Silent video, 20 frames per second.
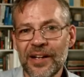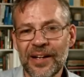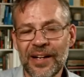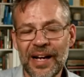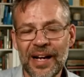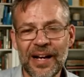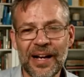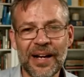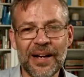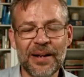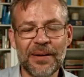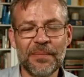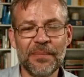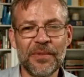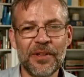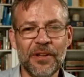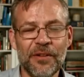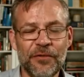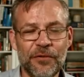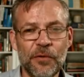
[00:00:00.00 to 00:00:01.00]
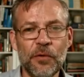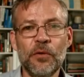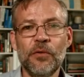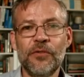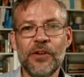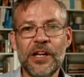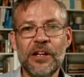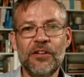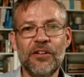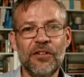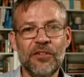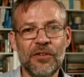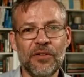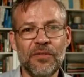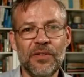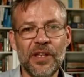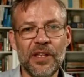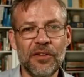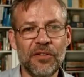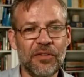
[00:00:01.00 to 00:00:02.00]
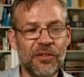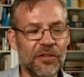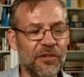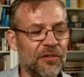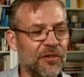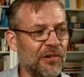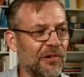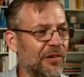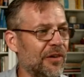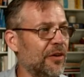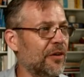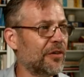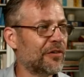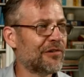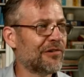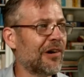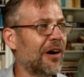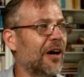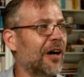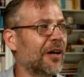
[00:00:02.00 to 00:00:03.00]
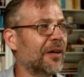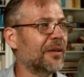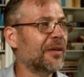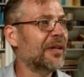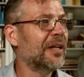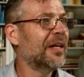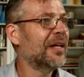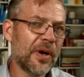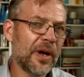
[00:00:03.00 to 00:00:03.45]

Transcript: the full features of this during your trial.